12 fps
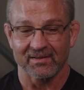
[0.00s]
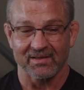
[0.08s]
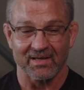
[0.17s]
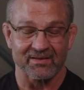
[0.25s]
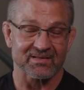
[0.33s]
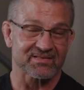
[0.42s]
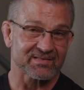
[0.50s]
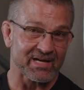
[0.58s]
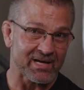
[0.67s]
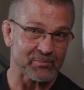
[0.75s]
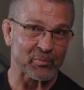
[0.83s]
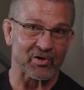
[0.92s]
Now, the
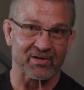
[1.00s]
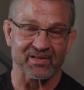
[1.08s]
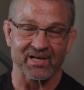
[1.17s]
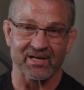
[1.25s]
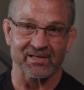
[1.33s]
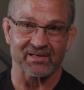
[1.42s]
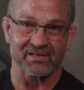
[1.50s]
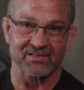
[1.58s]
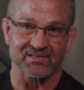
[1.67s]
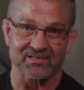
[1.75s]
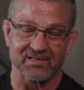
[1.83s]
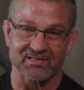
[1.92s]
sad part of that
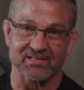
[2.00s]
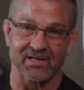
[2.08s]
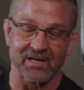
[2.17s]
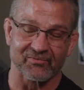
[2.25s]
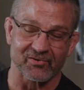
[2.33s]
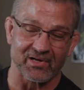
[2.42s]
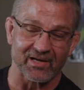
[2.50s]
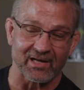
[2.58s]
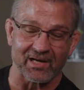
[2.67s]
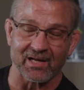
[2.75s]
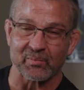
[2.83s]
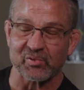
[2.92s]
is that after I
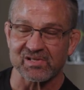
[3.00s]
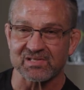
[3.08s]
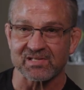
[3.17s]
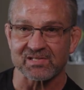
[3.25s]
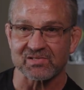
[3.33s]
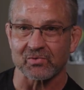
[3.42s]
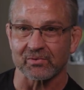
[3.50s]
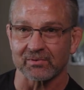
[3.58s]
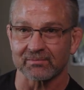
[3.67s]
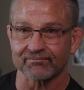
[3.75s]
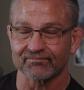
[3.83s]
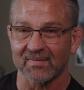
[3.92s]
got out of PT school,
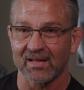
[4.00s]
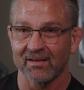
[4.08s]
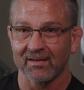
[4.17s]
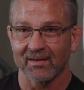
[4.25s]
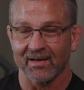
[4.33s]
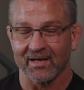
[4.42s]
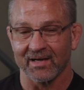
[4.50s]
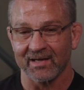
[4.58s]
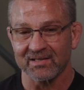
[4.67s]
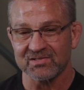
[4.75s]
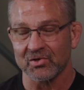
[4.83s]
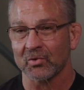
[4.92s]

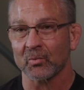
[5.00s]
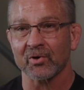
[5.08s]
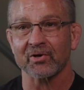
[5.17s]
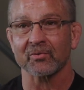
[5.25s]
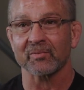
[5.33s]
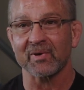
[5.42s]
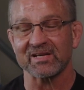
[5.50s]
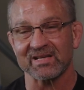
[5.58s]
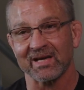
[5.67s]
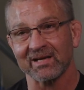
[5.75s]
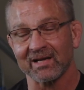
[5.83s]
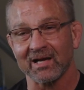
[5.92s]
I started working with my
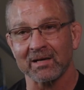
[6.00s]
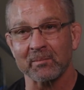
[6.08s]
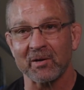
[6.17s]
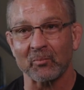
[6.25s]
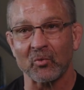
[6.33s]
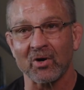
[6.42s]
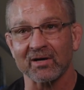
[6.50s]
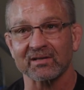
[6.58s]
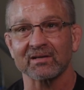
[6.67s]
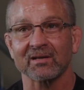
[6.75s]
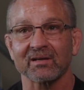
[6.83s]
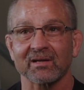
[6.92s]
dad and I got him up and
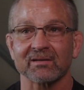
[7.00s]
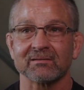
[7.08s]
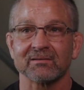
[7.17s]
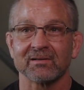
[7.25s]
walking again.